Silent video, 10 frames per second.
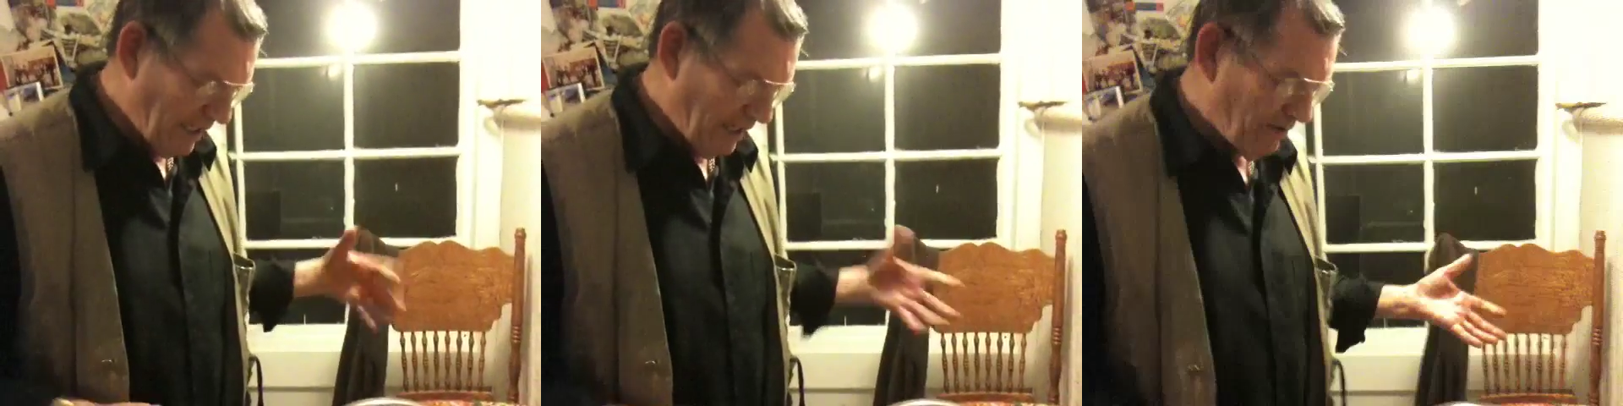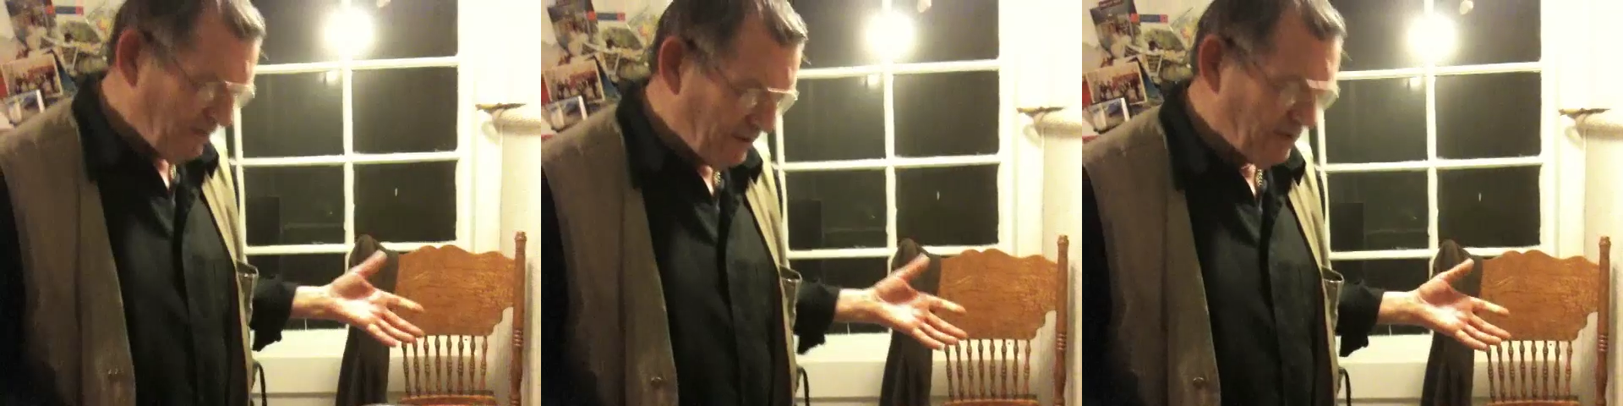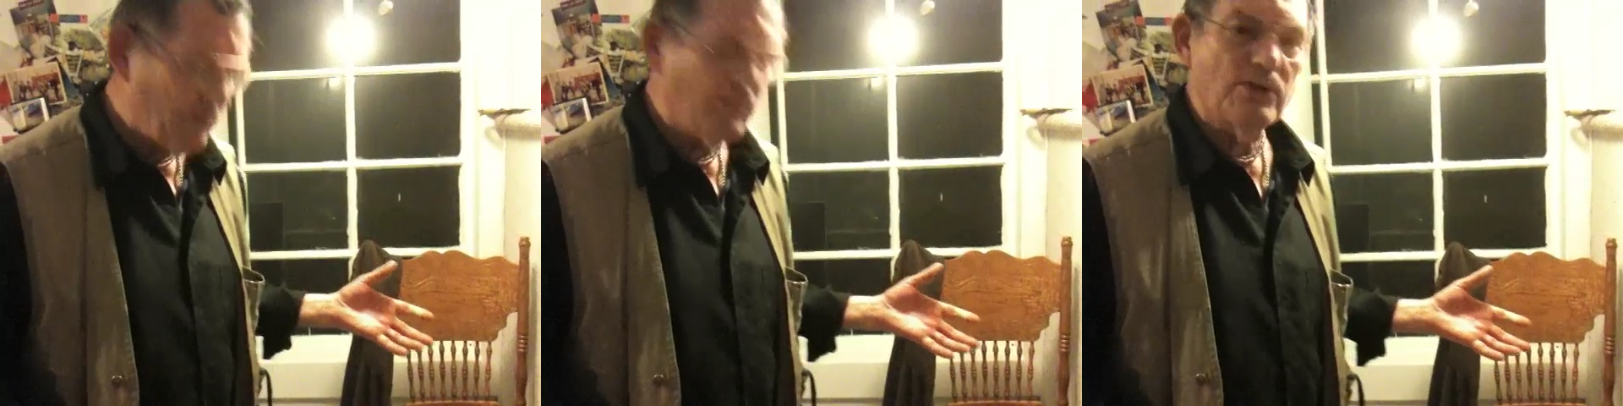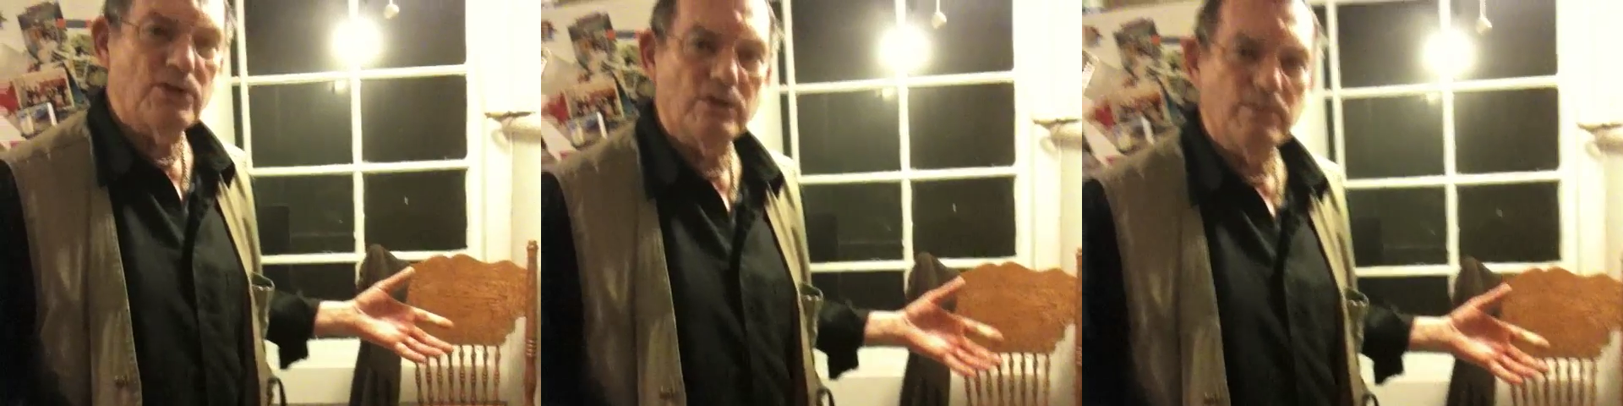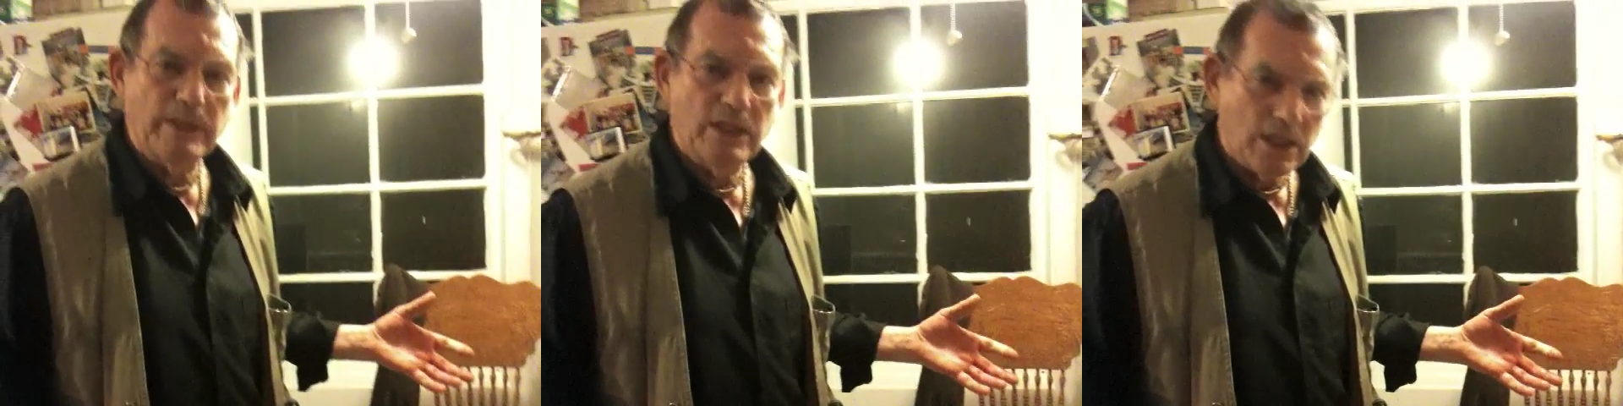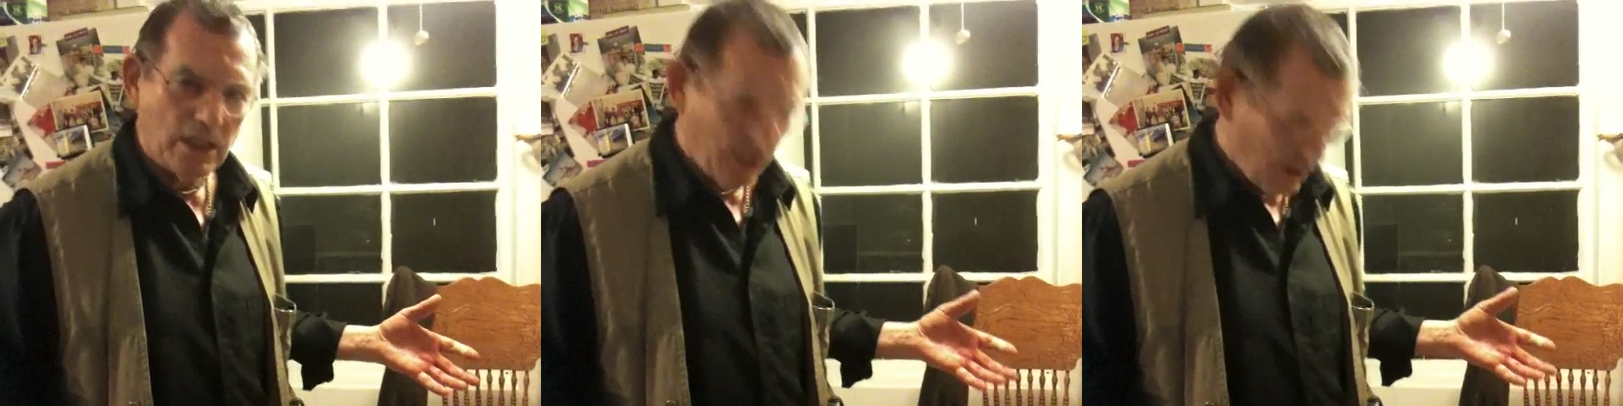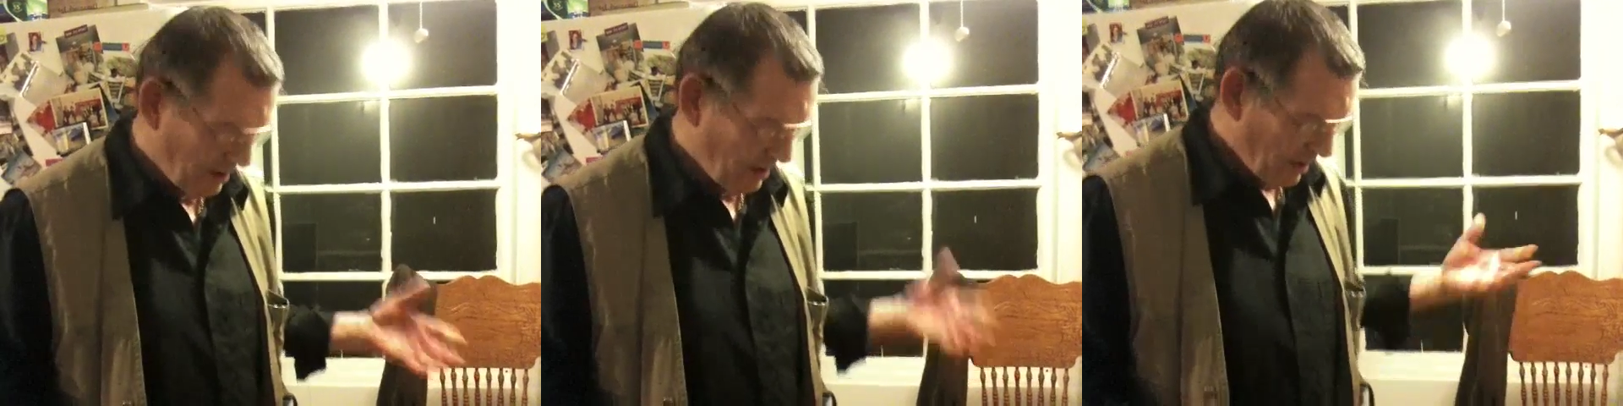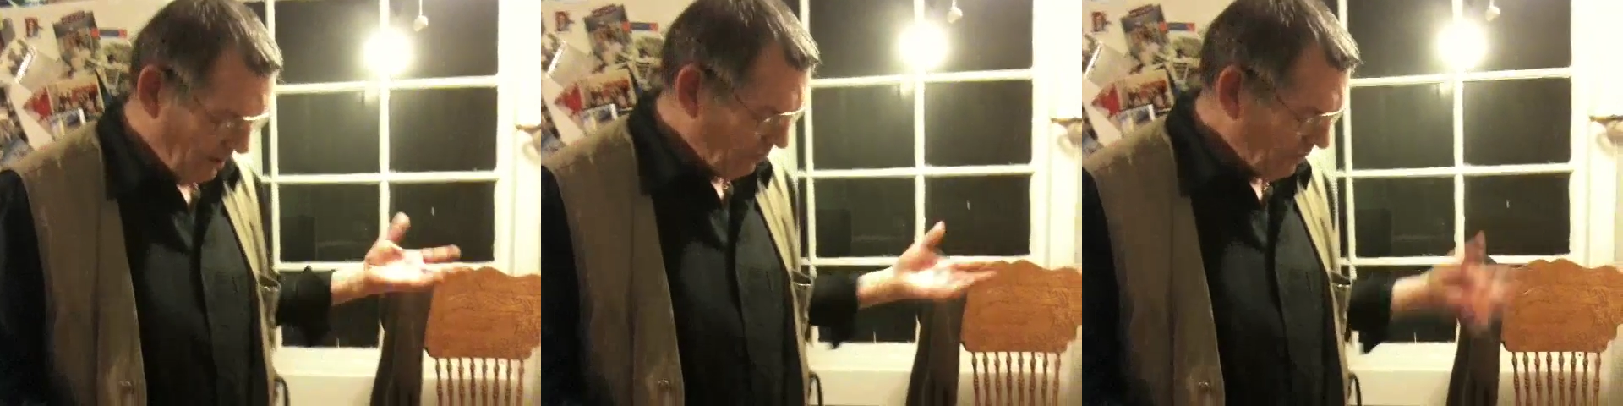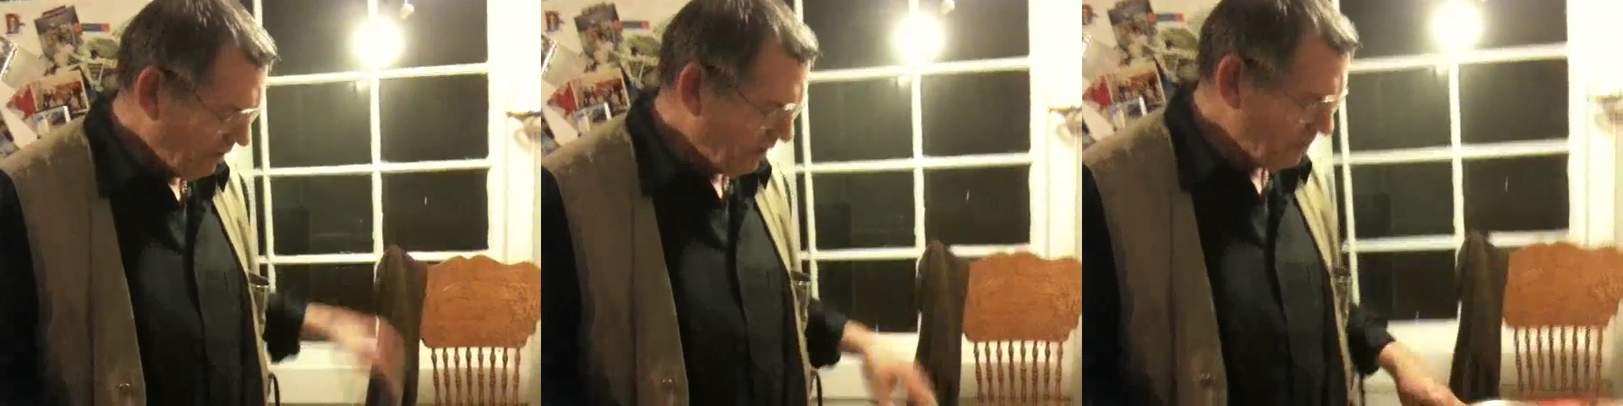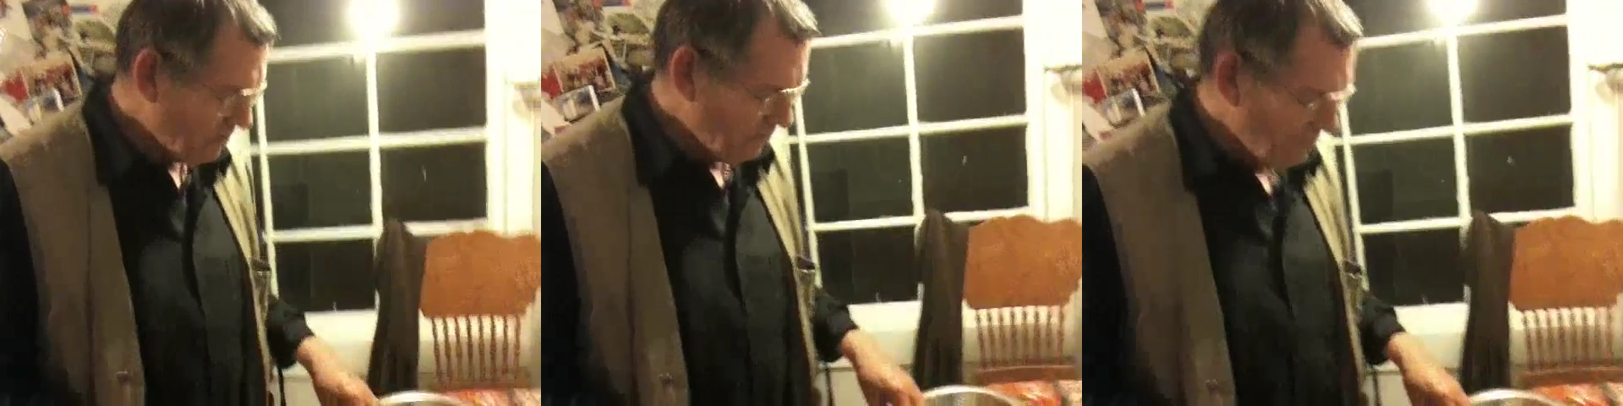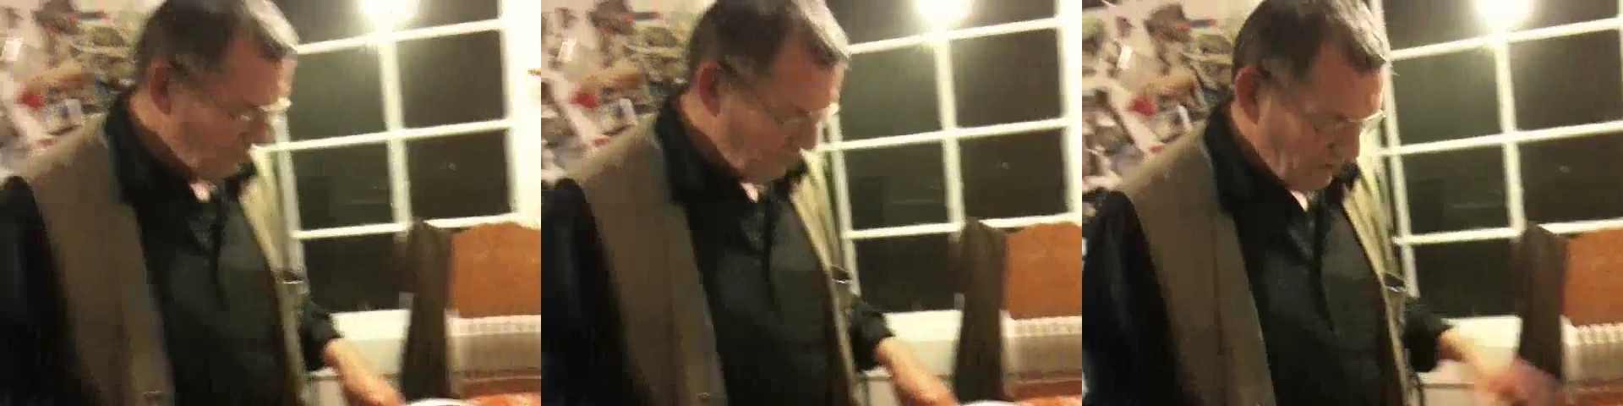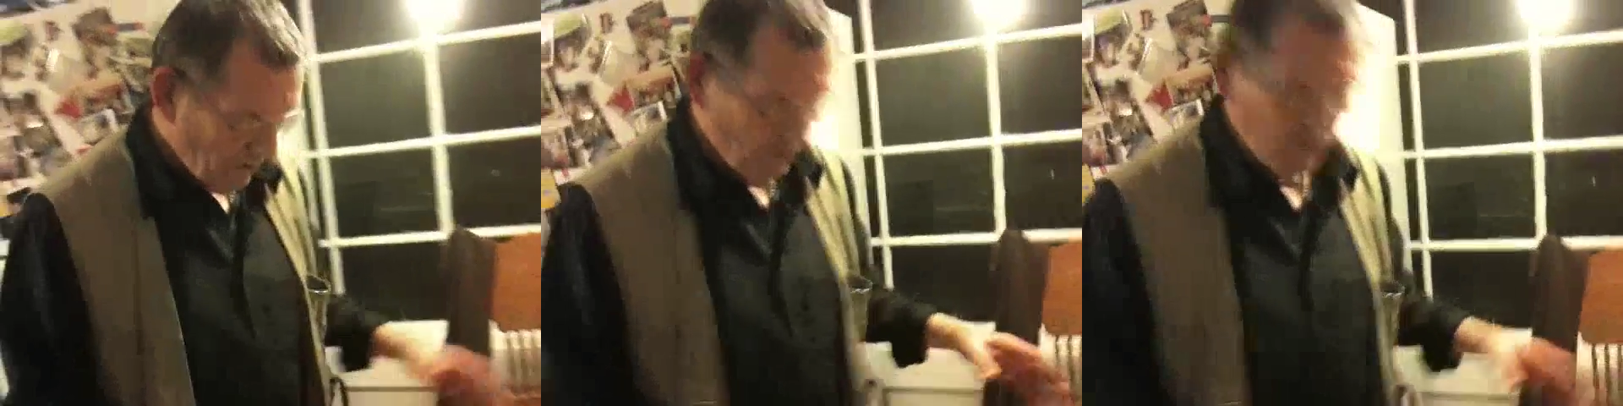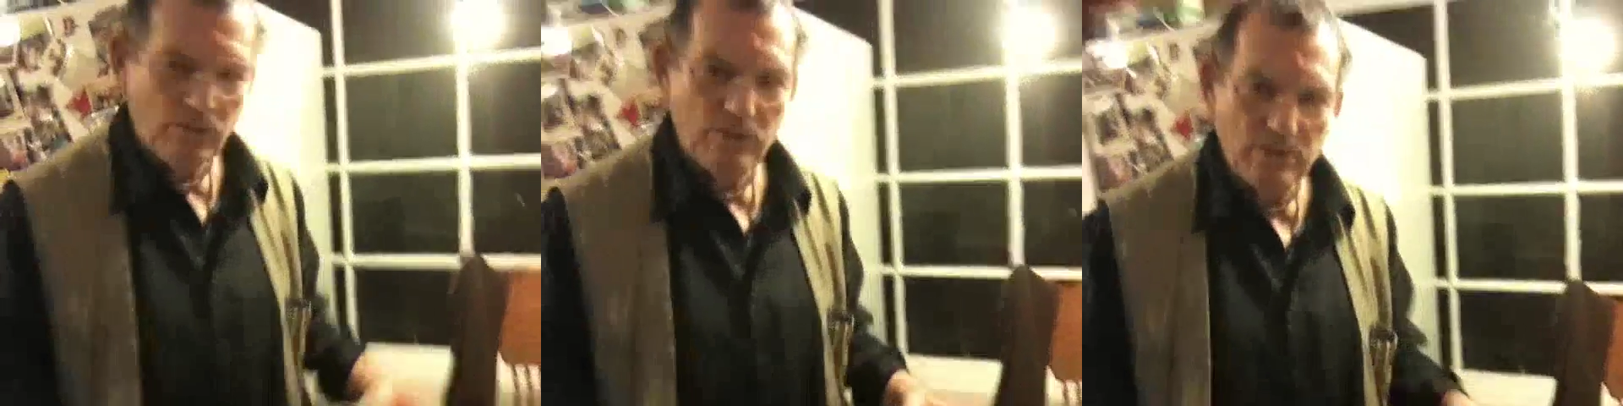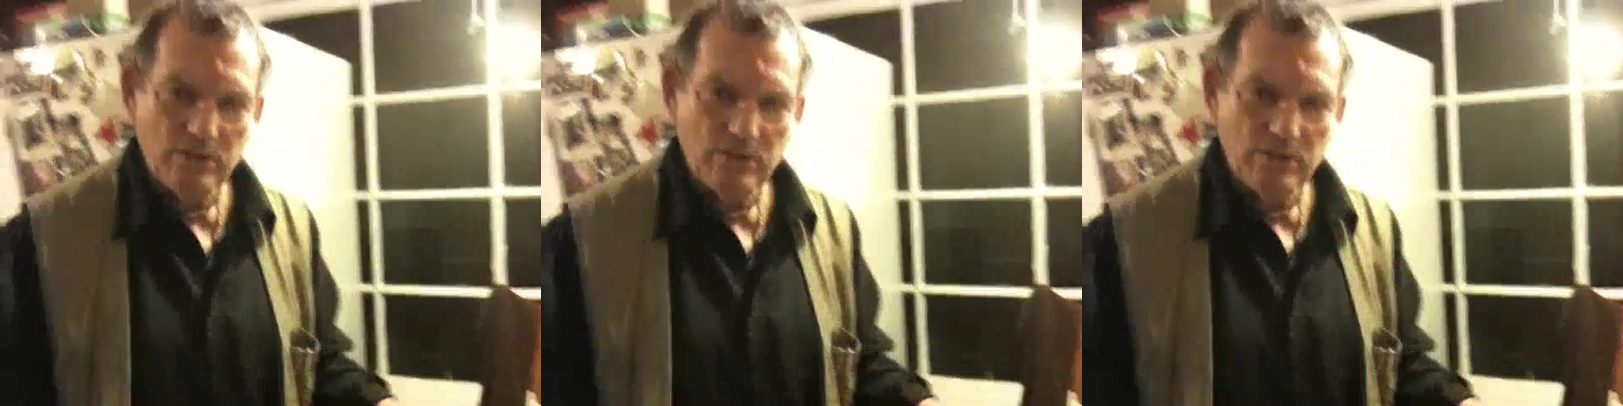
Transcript: how the vegetables should be cut, we're going to go through the